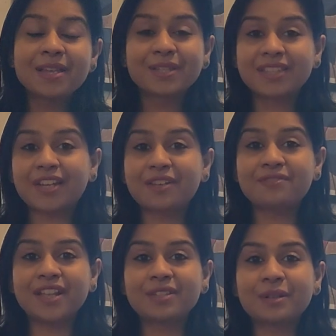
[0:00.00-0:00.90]
so that your
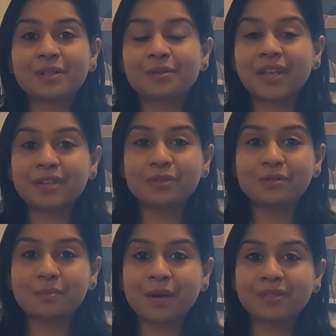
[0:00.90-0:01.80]
friends also get to
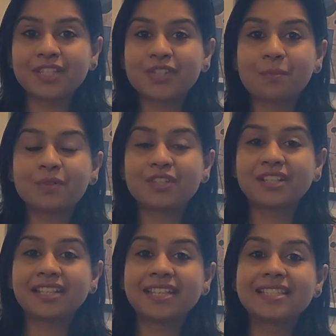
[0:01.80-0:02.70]
know about such
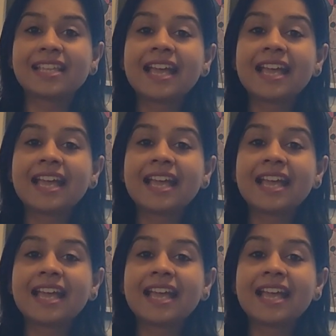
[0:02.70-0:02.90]
opportunities.